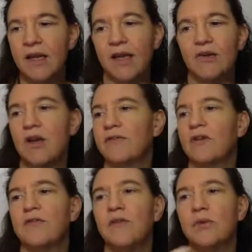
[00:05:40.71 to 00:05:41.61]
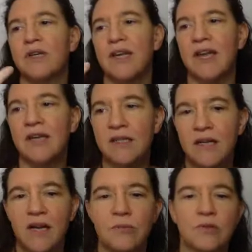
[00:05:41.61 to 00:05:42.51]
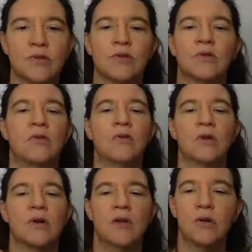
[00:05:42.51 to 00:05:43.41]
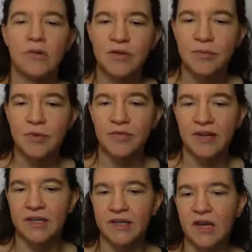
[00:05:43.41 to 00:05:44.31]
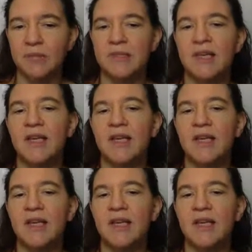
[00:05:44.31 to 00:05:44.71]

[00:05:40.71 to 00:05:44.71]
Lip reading: and you have to invoke it n times, or logarithm of n times,